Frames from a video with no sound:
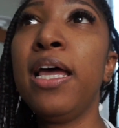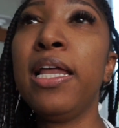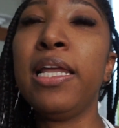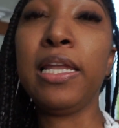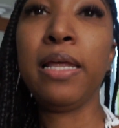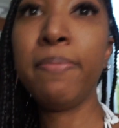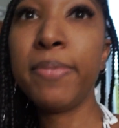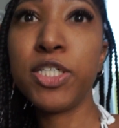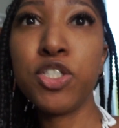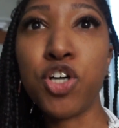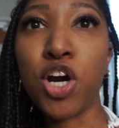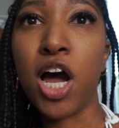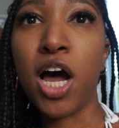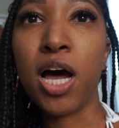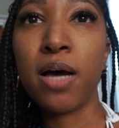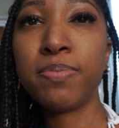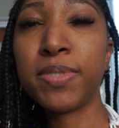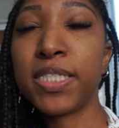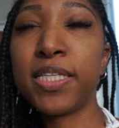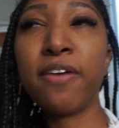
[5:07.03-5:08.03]
lemon
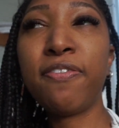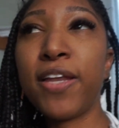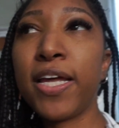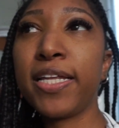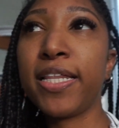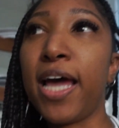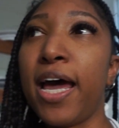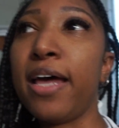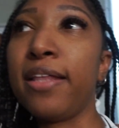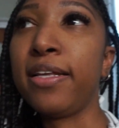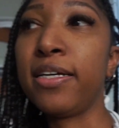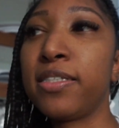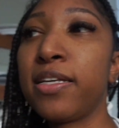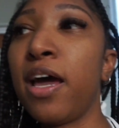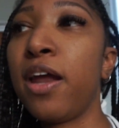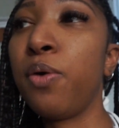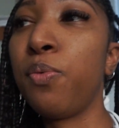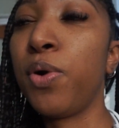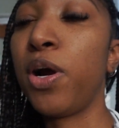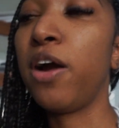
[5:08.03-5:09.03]
drops, stuff like that. That's
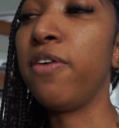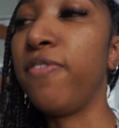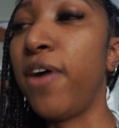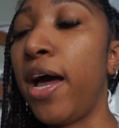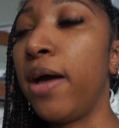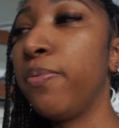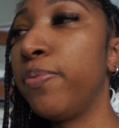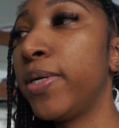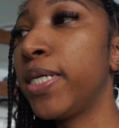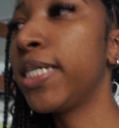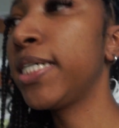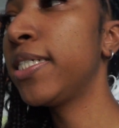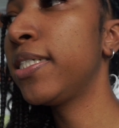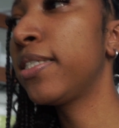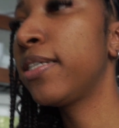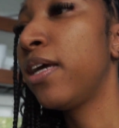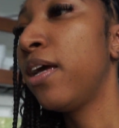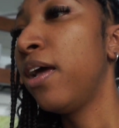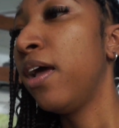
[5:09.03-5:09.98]
kind of where our vibe was.